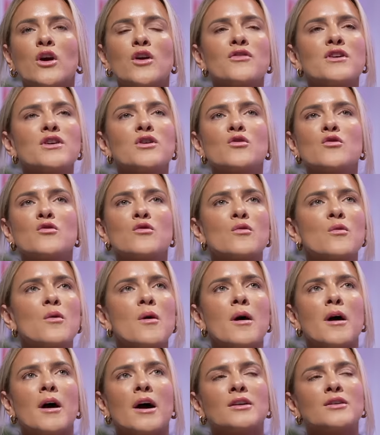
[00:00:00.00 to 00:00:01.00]
don't think
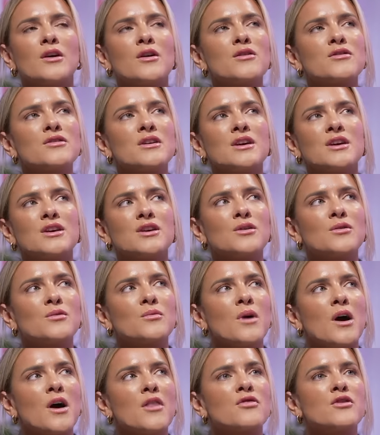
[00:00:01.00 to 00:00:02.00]

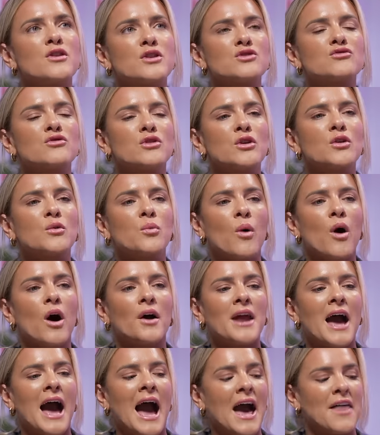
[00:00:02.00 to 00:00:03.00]
you were the drunk
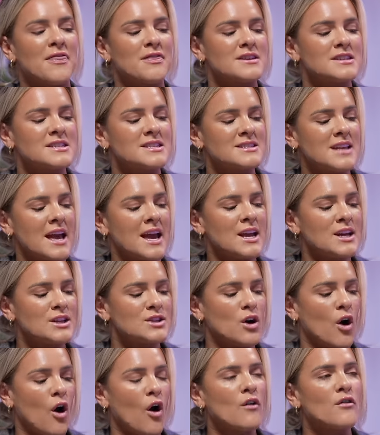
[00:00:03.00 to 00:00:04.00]
one. At the
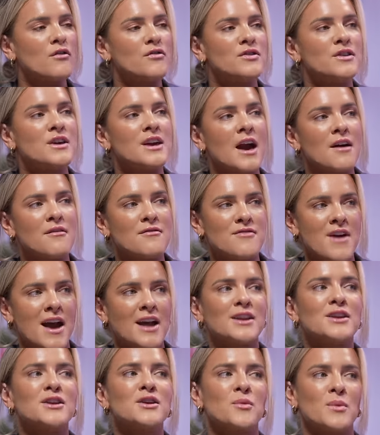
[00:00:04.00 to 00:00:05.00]
stage of the
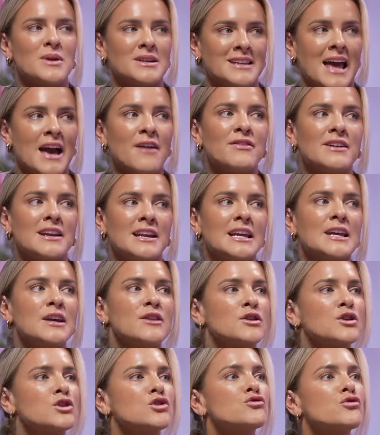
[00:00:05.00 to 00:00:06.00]
event, you were
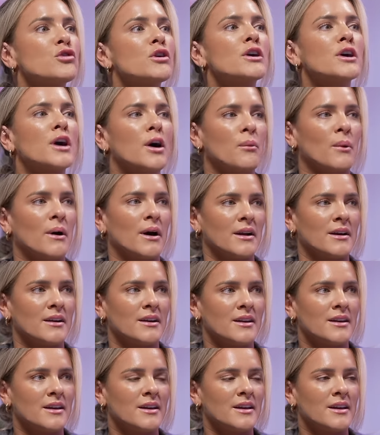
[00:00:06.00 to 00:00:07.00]
definitely the drunker one.
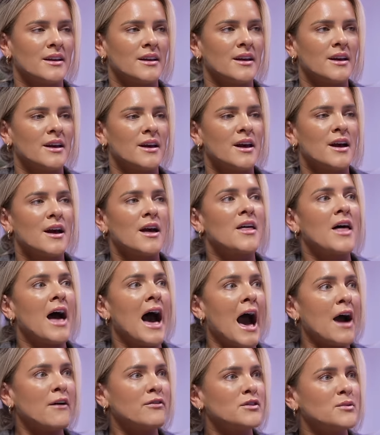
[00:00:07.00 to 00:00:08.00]

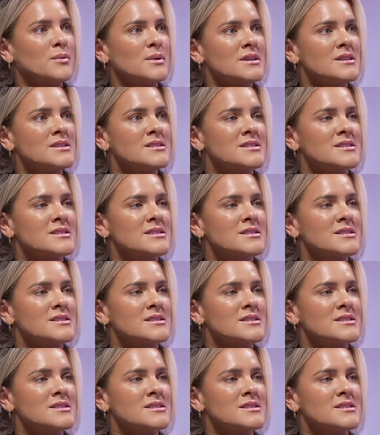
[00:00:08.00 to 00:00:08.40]
Afterwards?